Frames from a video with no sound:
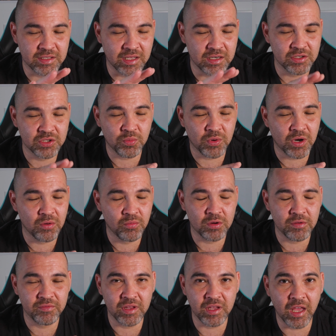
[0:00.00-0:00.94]
that is why I
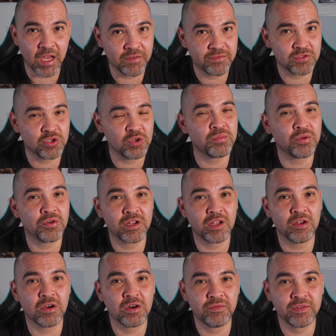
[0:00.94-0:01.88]
went with the
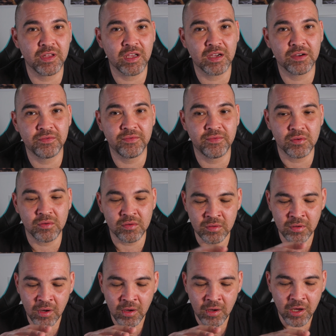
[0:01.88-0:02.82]
F2.8 over the
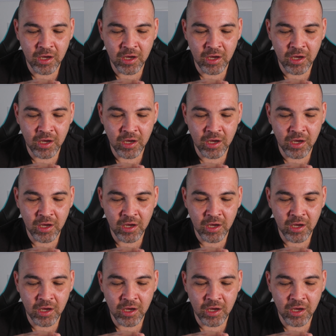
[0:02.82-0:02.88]
F4,